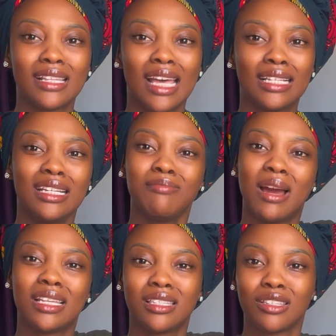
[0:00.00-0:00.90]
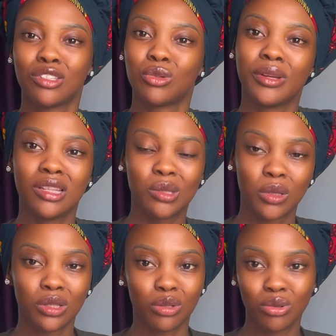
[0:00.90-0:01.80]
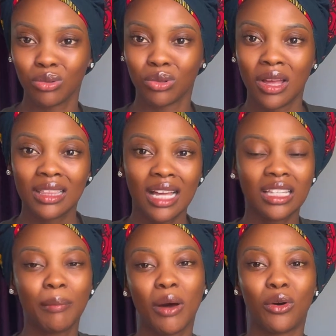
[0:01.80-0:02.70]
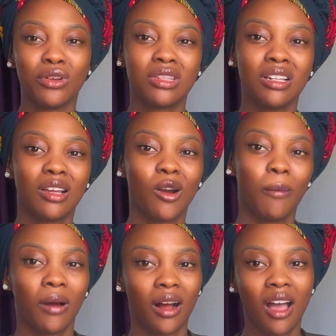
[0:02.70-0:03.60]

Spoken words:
I did mine since 2022. That time I was still a copper.